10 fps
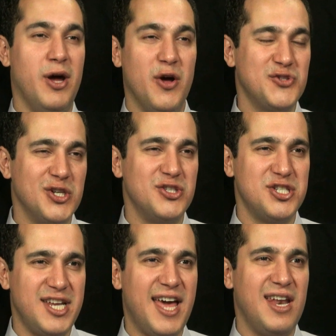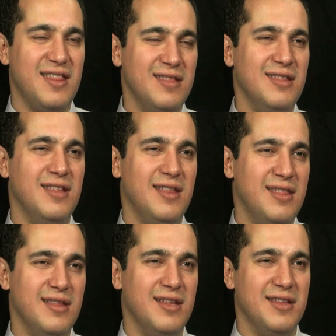I also understand
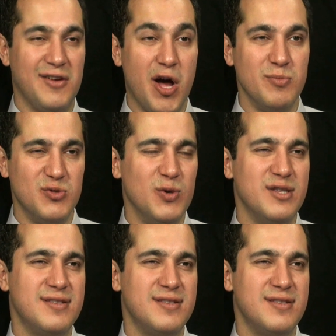that it comes with